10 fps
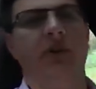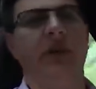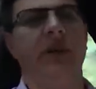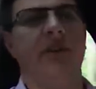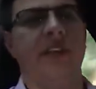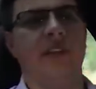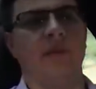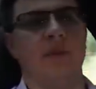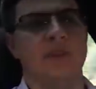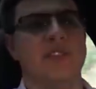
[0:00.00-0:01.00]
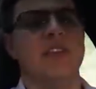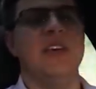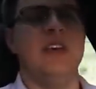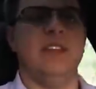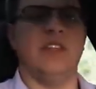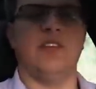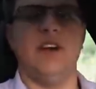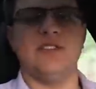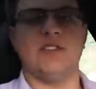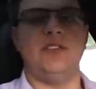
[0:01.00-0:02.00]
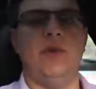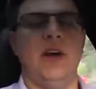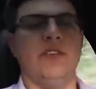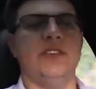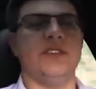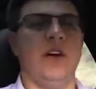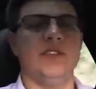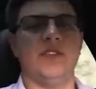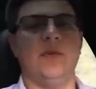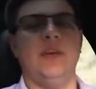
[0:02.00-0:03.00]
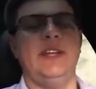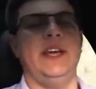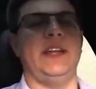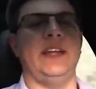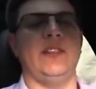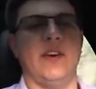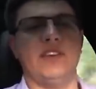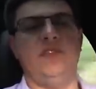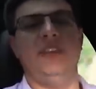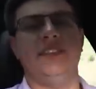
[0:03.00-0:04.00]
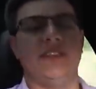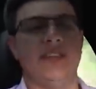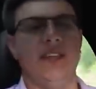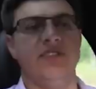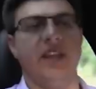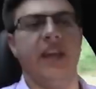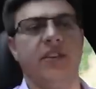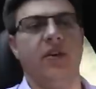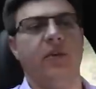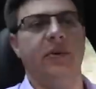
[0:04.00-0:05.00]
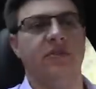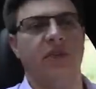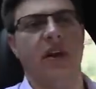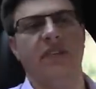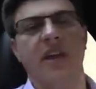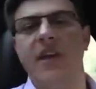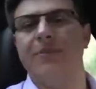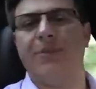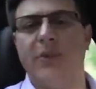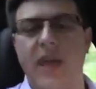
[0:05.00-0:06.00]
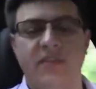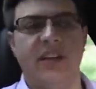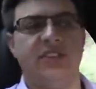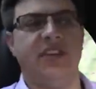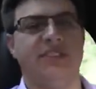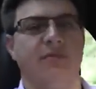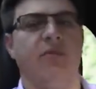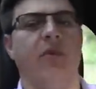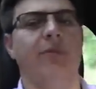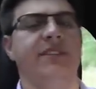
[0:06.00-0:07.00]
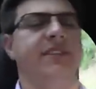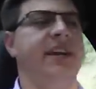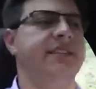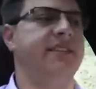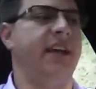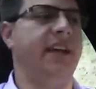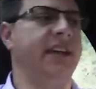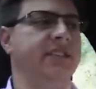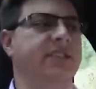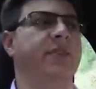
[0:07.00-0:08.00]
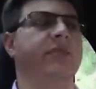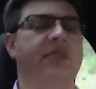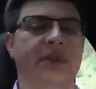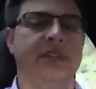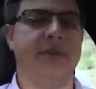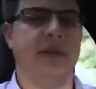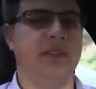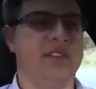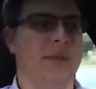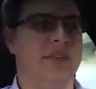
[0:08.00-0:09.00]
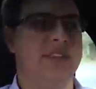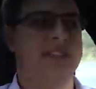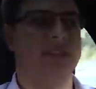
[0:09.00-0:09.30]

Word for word: oh liter EcoBoost. Now, the Chrysler two hundred is also going to get a large V six engine and all-wheel drive, but we haven't had a chance to performance test that yet, so do expect those numbers at